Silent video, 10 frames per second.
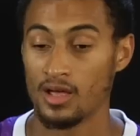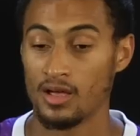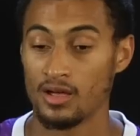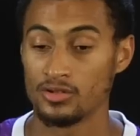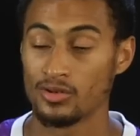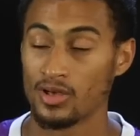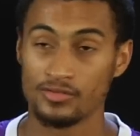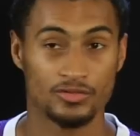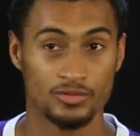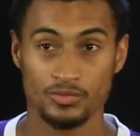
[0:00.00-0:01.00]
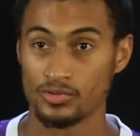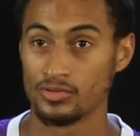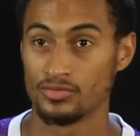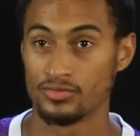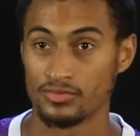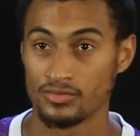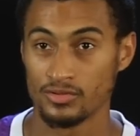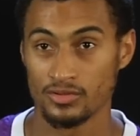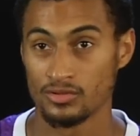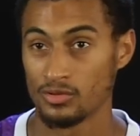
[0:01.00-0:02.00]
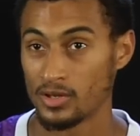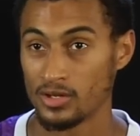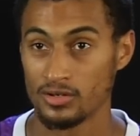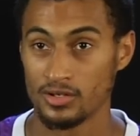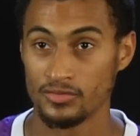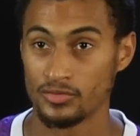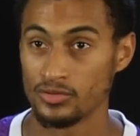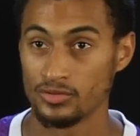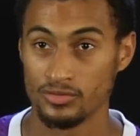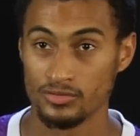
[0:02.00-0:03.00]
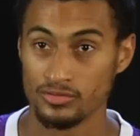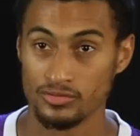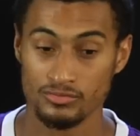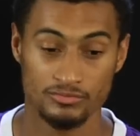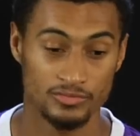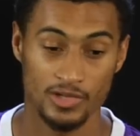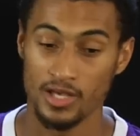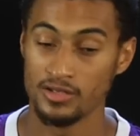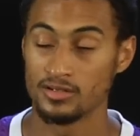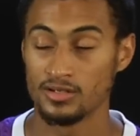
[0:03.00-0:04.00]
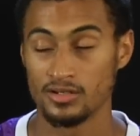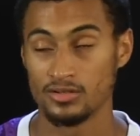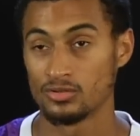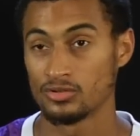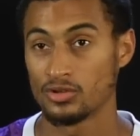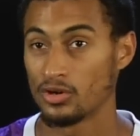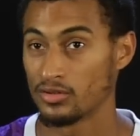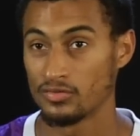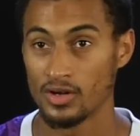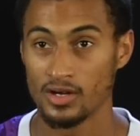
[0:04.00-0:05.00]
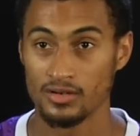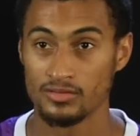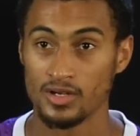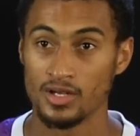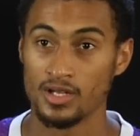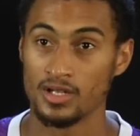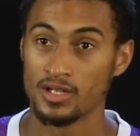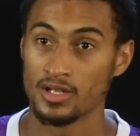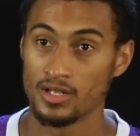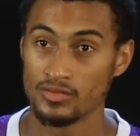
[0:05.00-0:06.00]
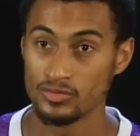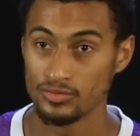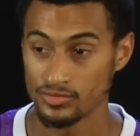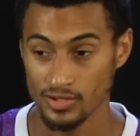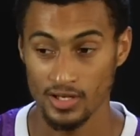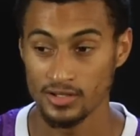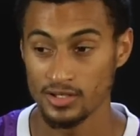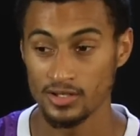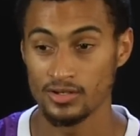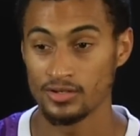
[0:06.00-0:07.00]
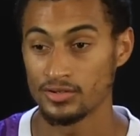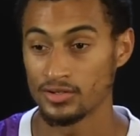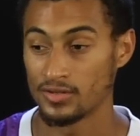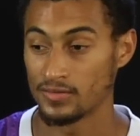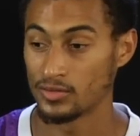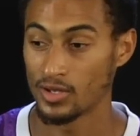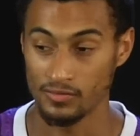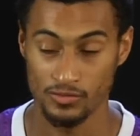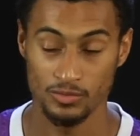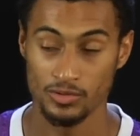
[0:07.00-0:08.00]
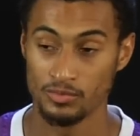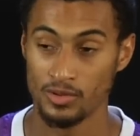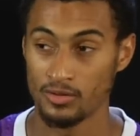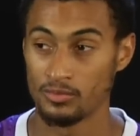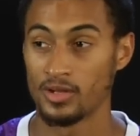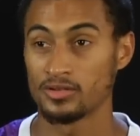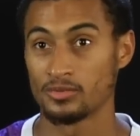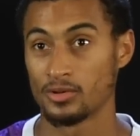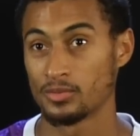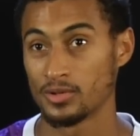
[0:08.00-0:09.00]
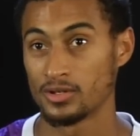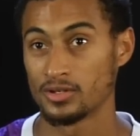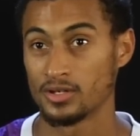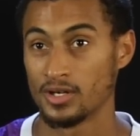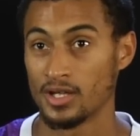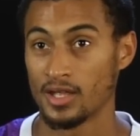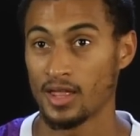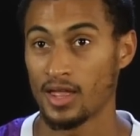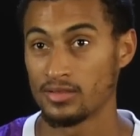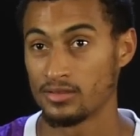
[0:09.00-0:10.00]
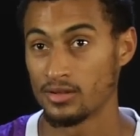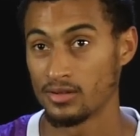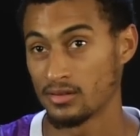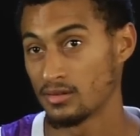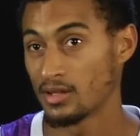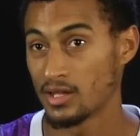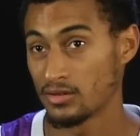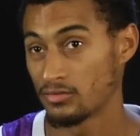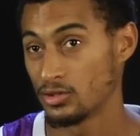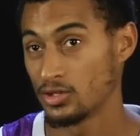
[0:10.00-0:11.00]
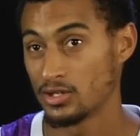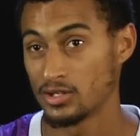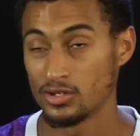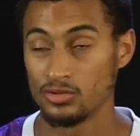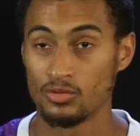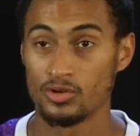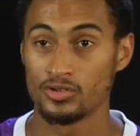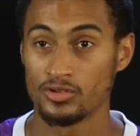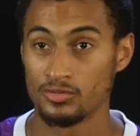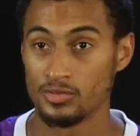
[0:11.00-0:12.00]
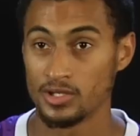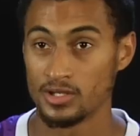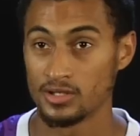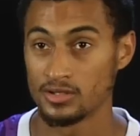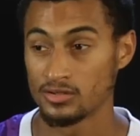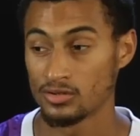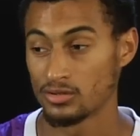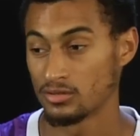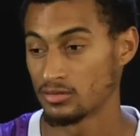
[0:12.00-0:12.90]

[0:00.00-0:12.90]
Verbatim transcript: uh, you have to improve. No matter if you are 18 or 35, if you sign here, you have to be a better basketball player at the end of the year than you was at the beginning. So